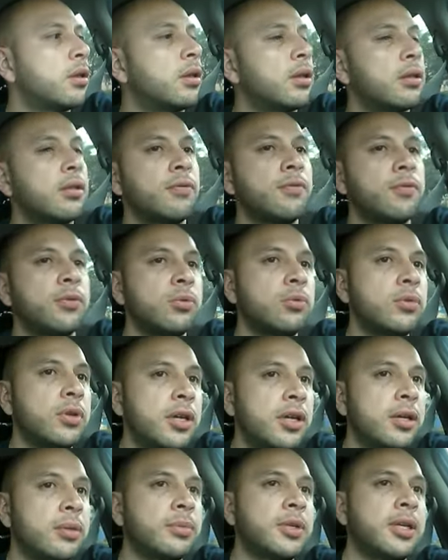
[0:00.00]
And the few
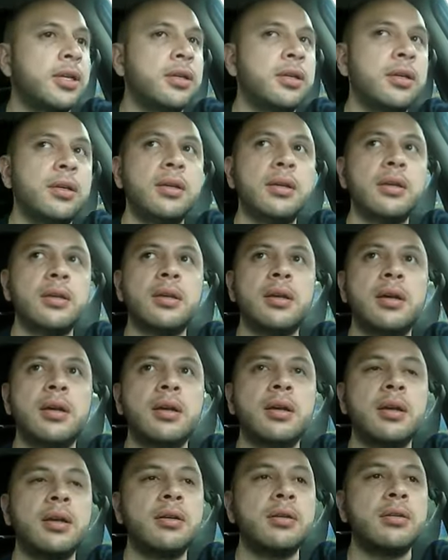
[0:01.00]
times I did, I
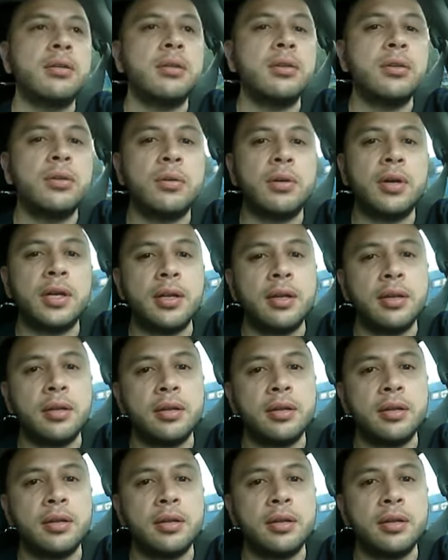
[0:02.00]
guarantee you I